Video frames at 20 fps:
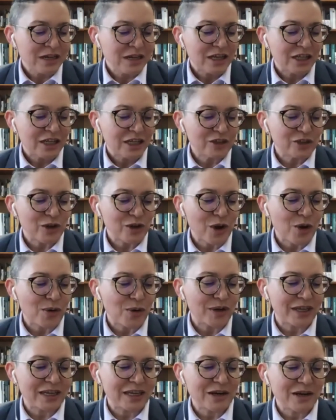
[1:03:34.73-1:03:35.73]
And so
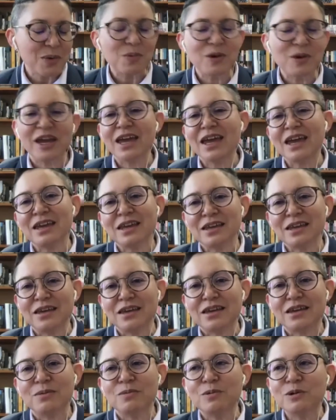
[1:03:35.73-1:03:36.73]
in a way,
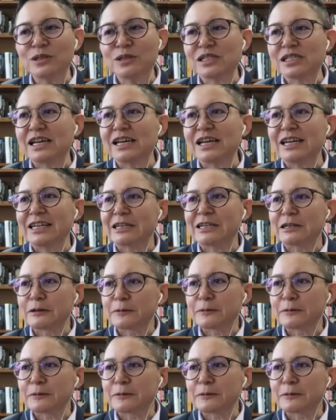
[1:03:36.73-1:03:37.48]
it was like,